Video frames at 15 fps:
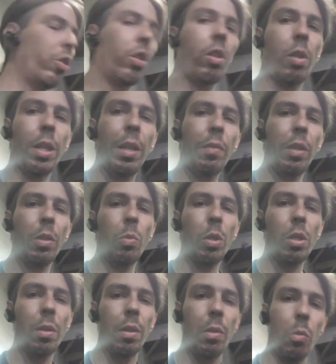The Cleveland
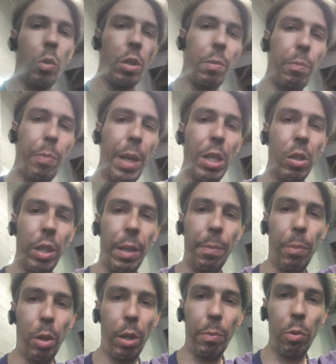was basically a
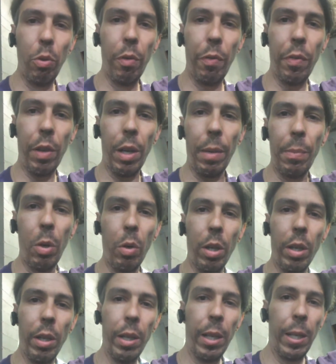bulletproof
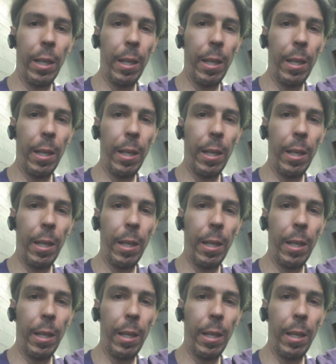motor,